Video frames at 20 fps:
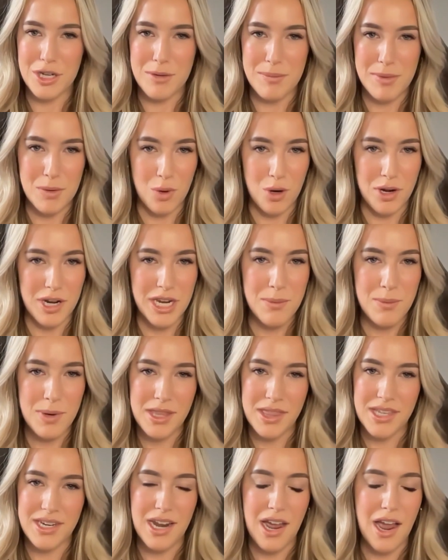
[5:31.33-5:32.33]
be working with
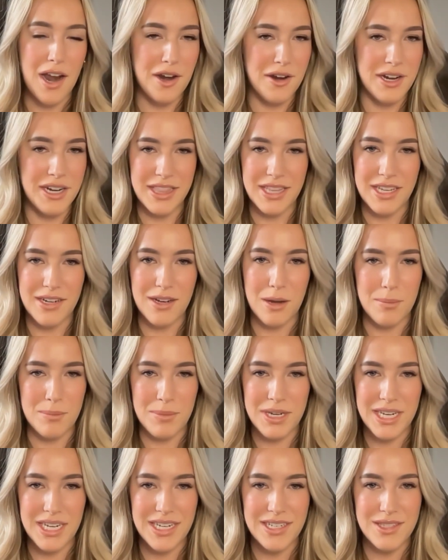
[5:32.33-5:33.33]
and hiring in the
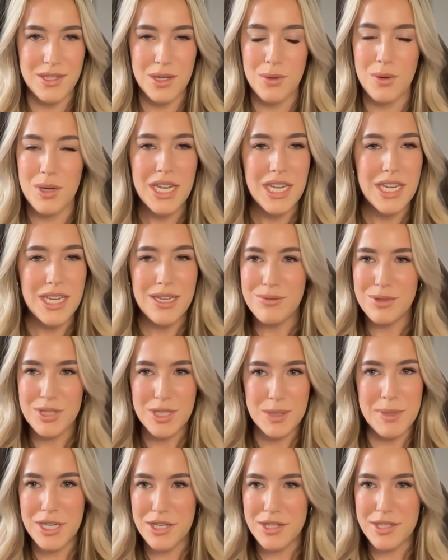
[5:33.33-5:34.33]
company. So just
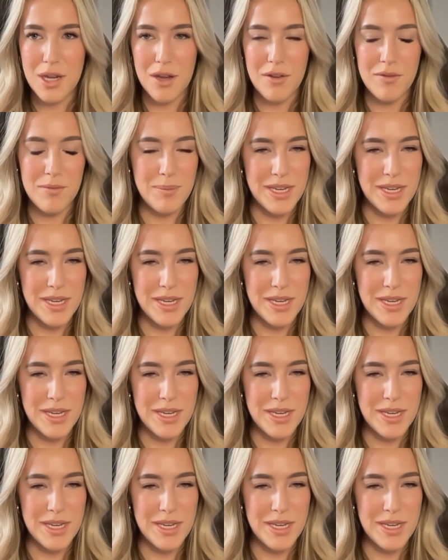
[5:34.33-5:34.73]
be yourself, be